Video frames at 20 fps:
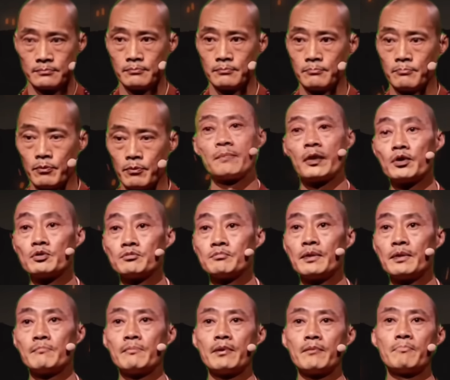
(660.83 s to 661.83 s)
Or do you
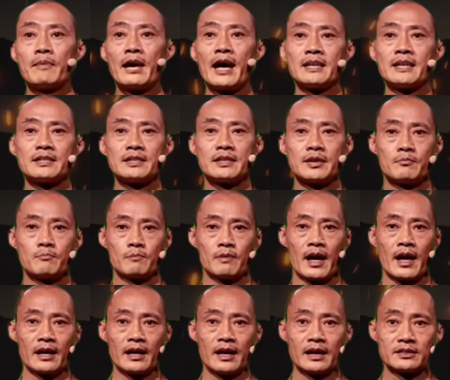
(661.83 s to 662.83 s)
fold, chase, react,
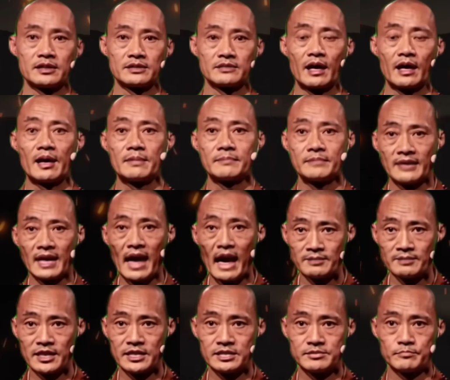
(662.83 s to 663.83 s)
hoping someone
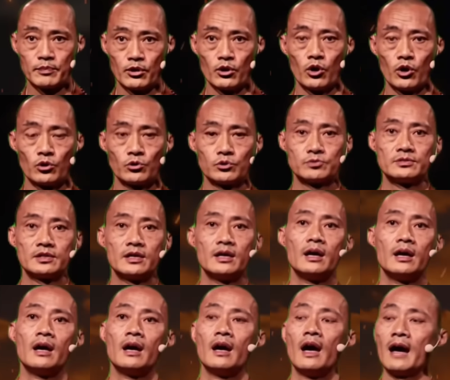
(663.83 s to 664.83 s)
else will give you the
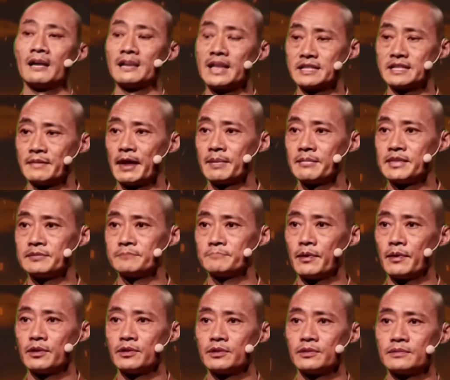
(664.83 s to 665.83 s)
worth you haven't given
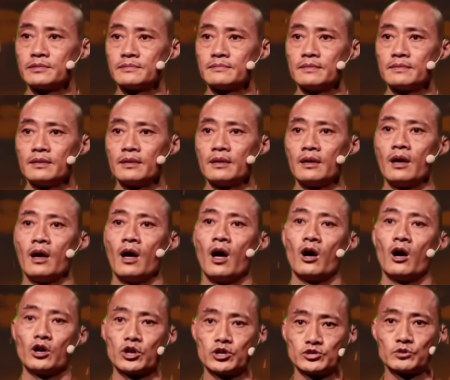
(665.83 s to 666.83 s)
yourself?
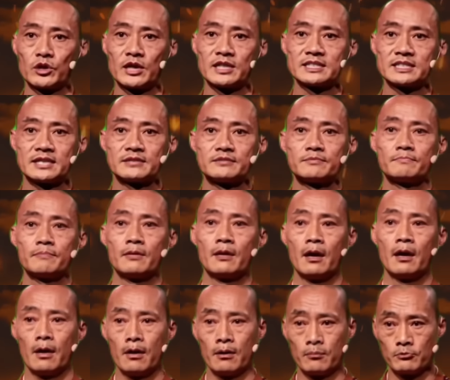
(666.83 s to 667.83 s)
Because people don't love
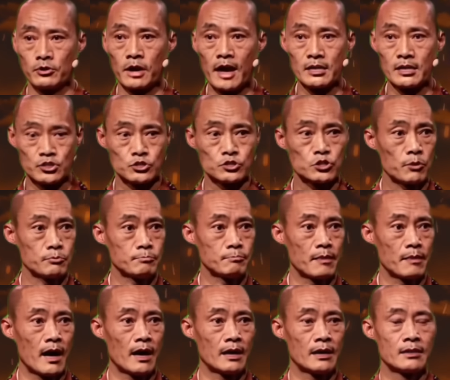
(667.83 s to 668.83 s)
you for how much you
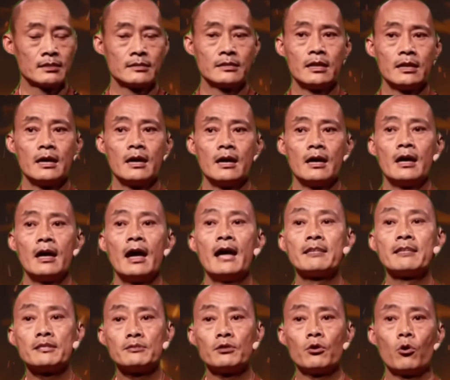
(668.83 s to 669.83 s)
sacrifice.
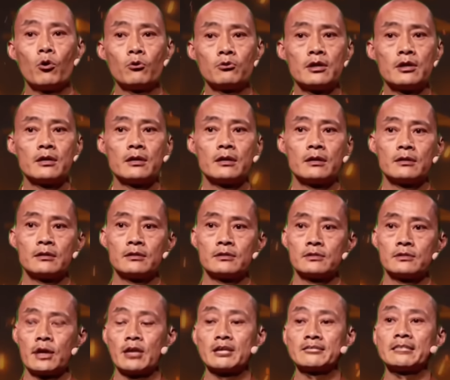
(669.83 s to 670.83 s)
They love you for how
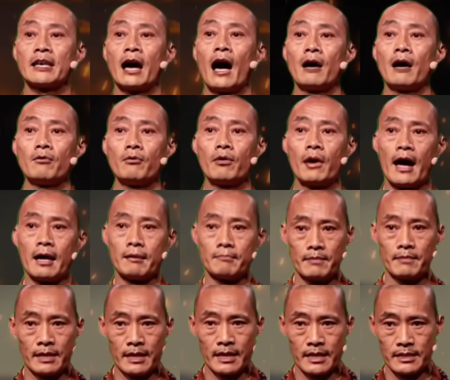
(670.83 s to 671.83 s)
deeply you're centered,
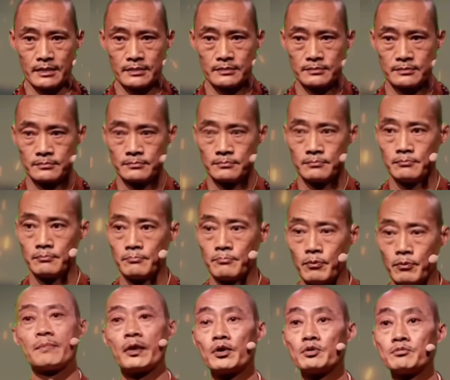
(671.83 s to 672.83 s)
for how
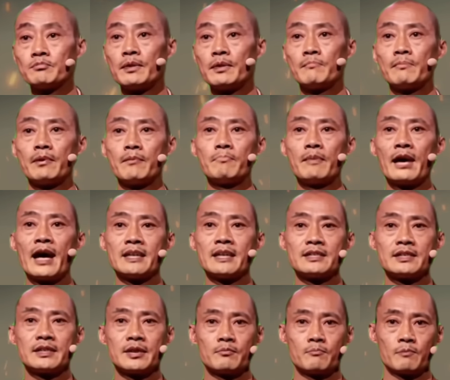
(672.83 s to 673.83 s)
present you are with them,
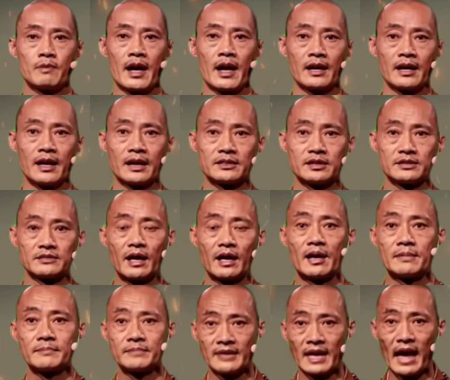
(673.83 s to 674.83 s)
not because you want
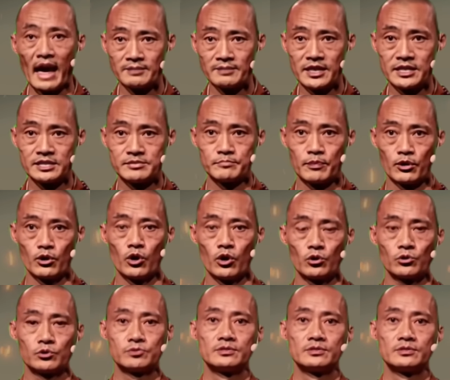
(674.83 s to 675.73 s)
something, but because